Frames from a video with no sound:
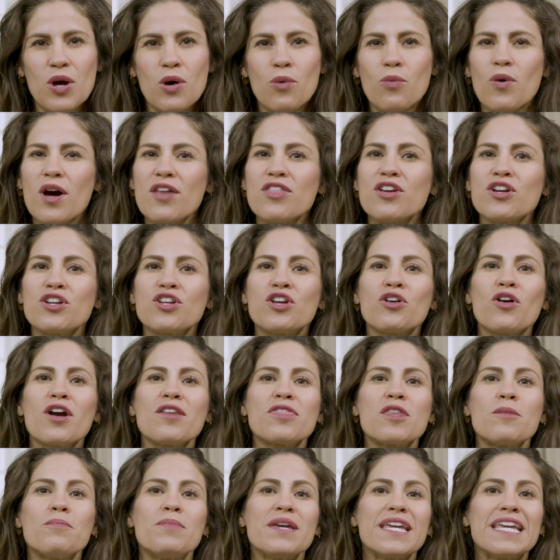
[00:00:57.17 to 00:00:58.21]
Whether you're
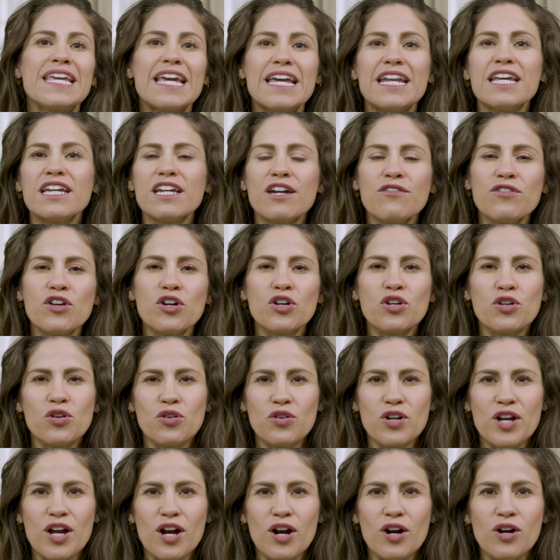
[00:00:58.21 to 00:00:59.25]
at the beginning of your
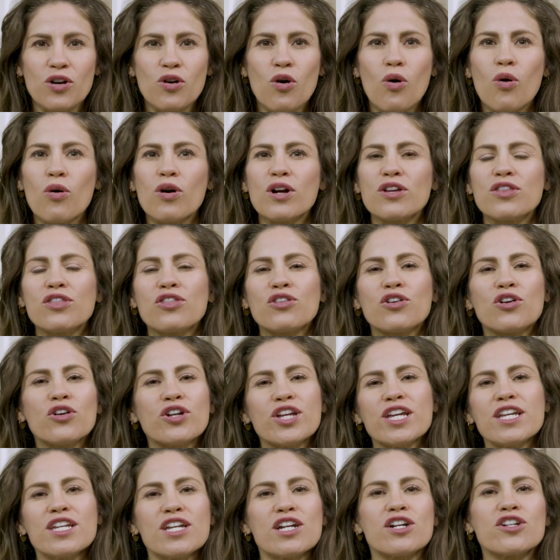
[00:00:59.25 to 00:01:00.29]
career or
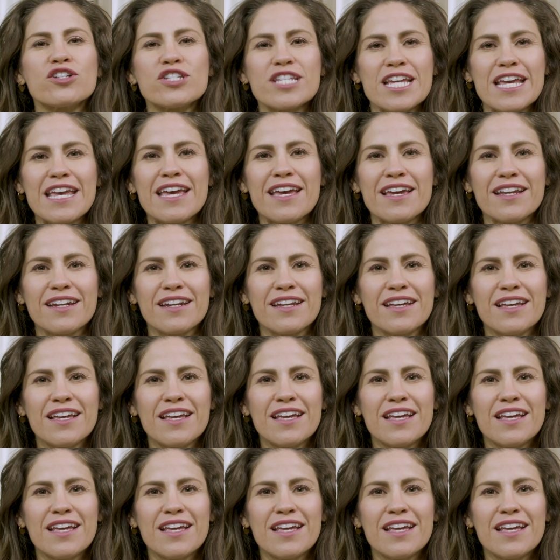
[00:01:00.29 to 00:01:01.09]
30 years in,